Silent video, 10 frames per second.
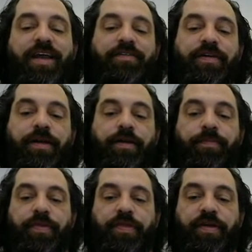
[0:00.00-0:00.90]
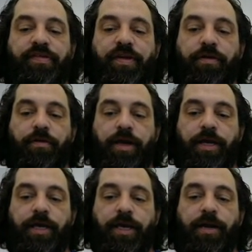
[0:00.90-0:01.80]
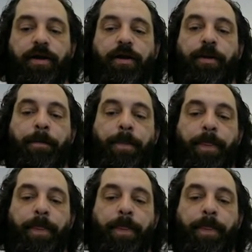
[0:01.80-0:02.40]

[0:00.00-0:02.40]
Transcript: of it, this thing right here